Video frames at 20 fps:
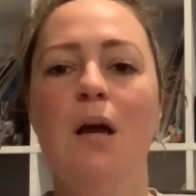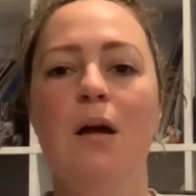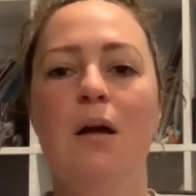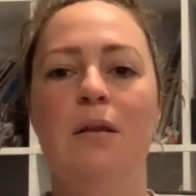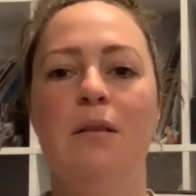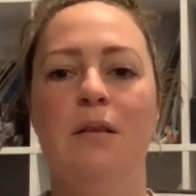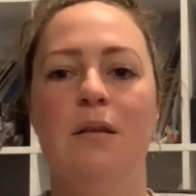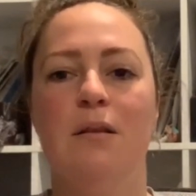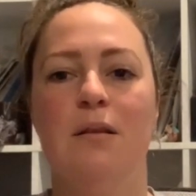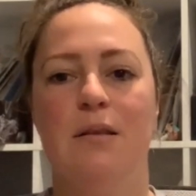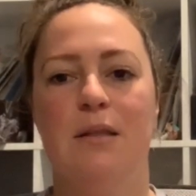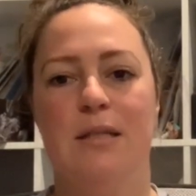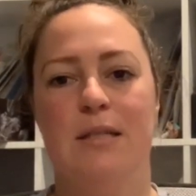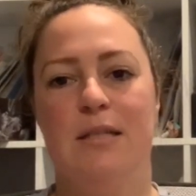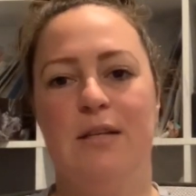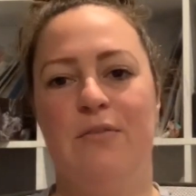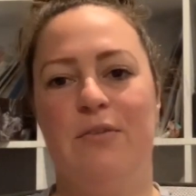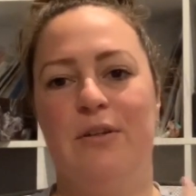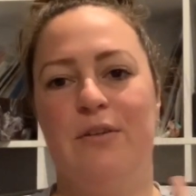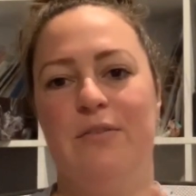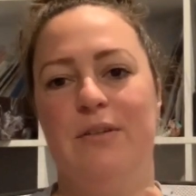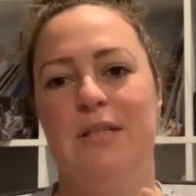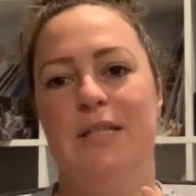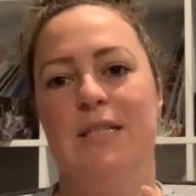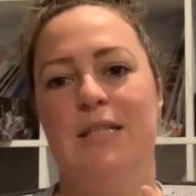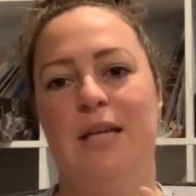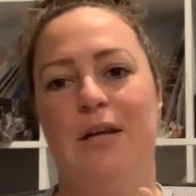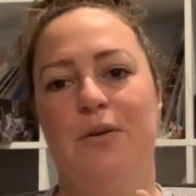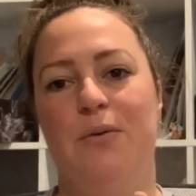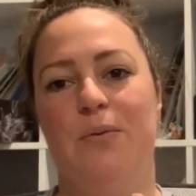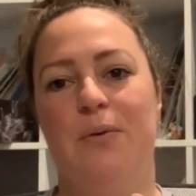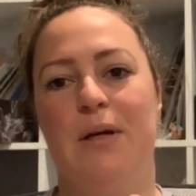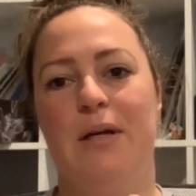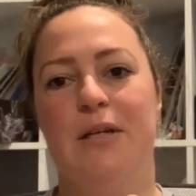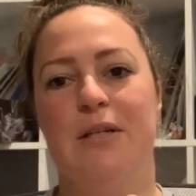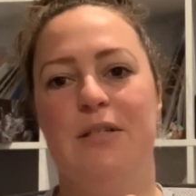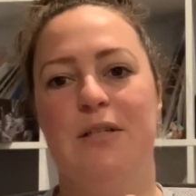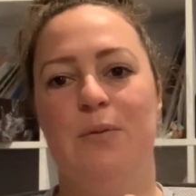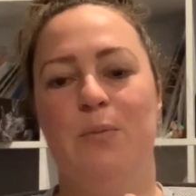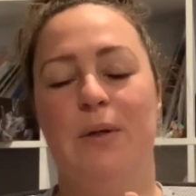And the 7 of us sat
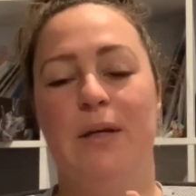around and